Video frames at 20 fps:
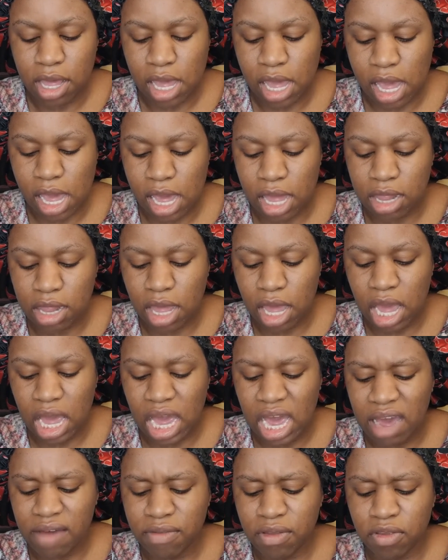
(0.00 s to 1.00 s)
And they
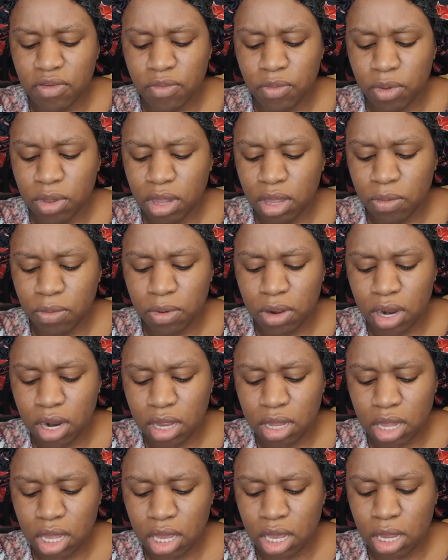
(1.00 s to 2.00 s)
have this really
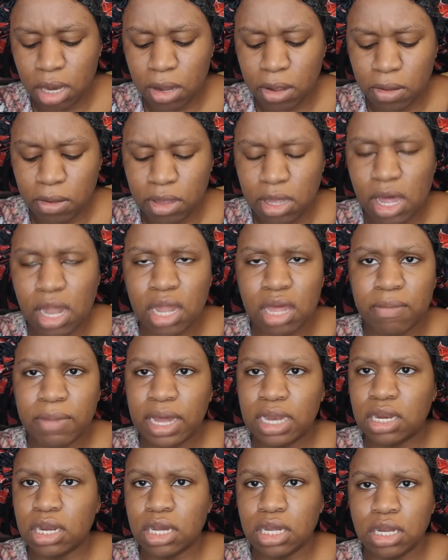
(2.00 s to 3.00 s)
weird, like, yelling
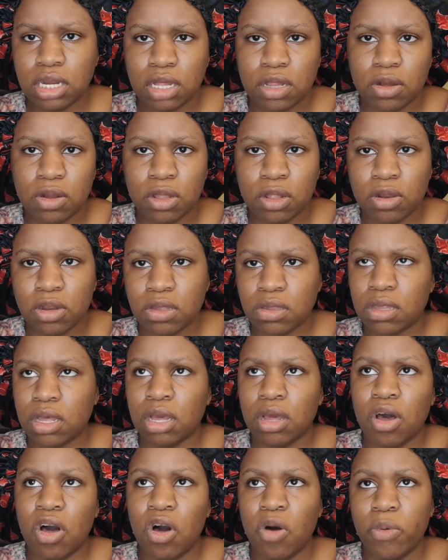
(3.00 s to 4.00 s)
match at each other because they're just
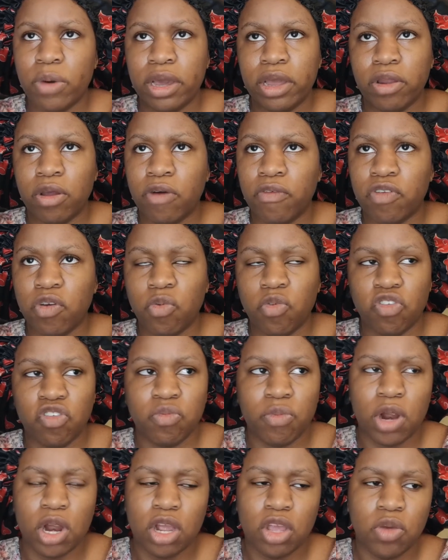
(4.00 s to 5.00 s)
like, oh, well, if you were
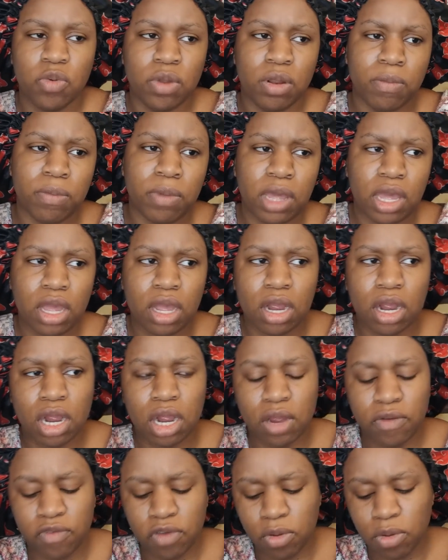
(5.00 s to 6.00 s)
smart, you wouldn't be here.
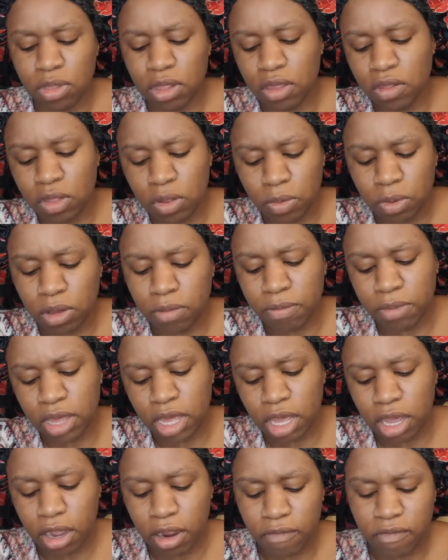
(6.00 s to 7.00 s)
If you were this, you wouldn't be
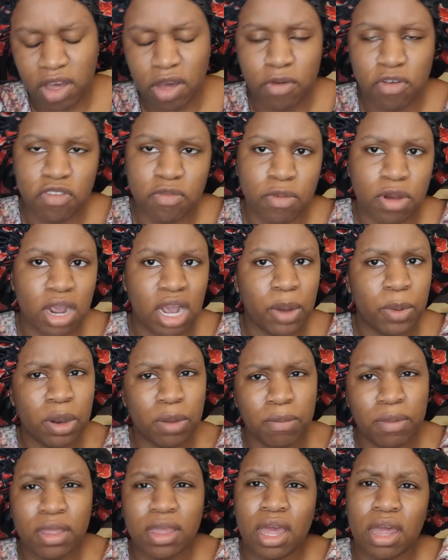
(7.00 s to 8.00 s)
here. If I was smart, I
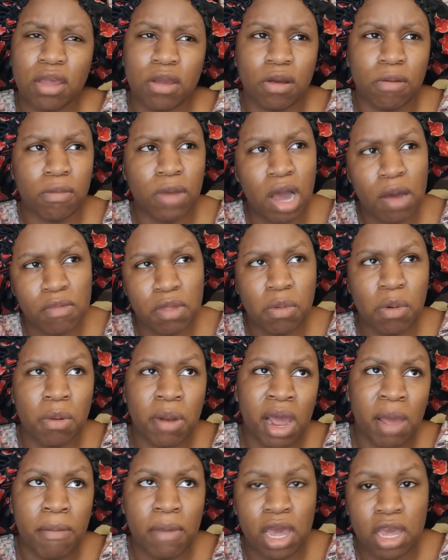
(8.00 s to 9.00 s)
wouldn't be dating your mom the
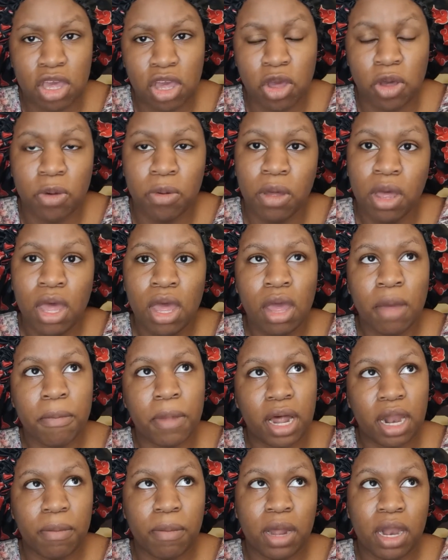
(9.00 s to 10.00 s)
moment I met you.
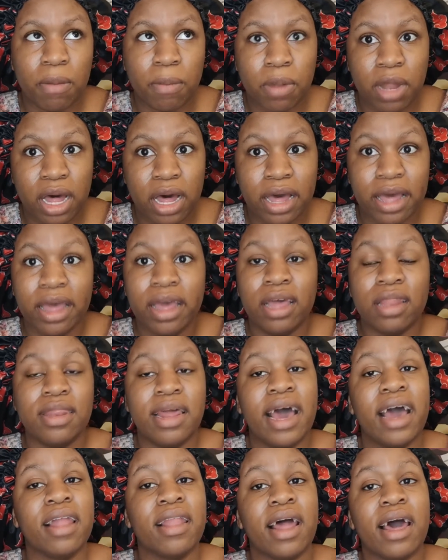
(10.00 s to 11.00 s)
Blah, blah, blah, blah.
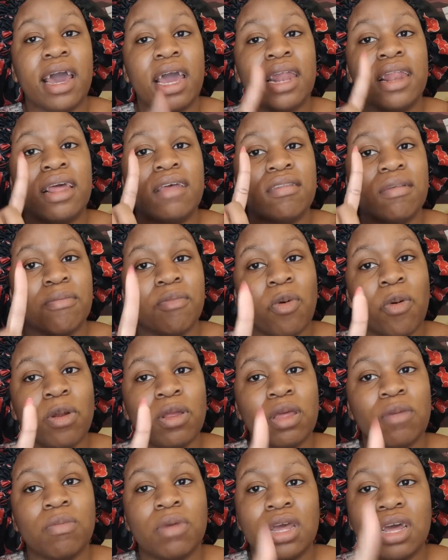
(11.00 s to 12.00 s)
That line is
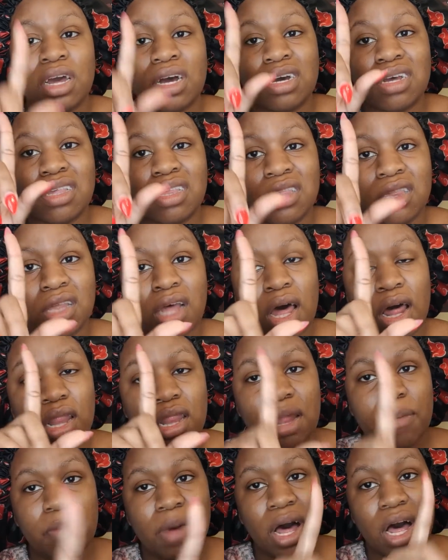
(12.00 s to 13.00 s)
important because
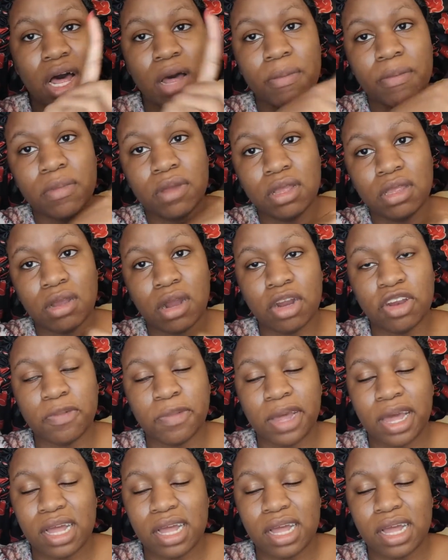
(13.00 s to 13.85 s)
the mom, Tarja B.